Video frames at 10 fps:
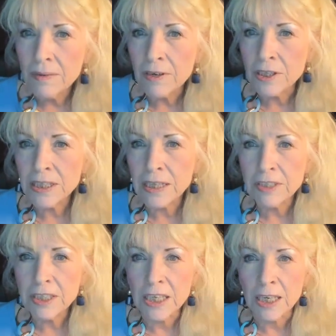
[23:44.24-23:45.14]
Verse
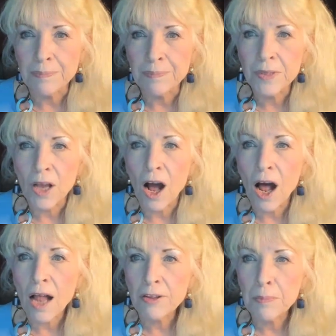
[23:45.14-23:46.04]
17
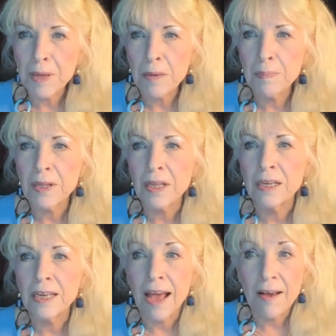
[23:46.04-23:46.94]
All the people
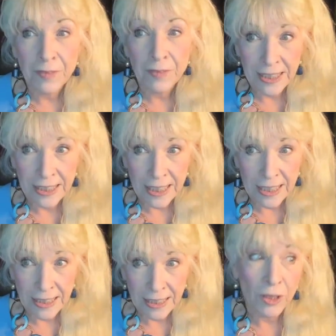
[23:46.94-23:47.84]
in
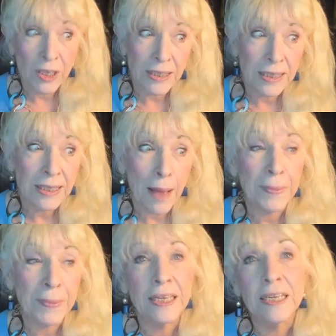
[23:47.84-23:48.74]
Ephesus, so this is
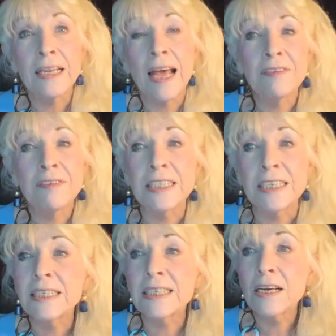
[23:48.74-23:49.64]
happening in
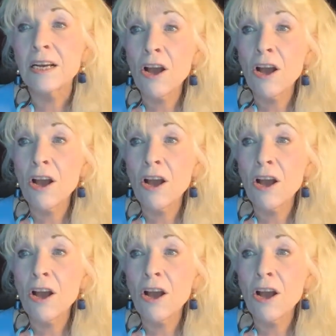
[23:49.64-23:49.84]
Ephesus,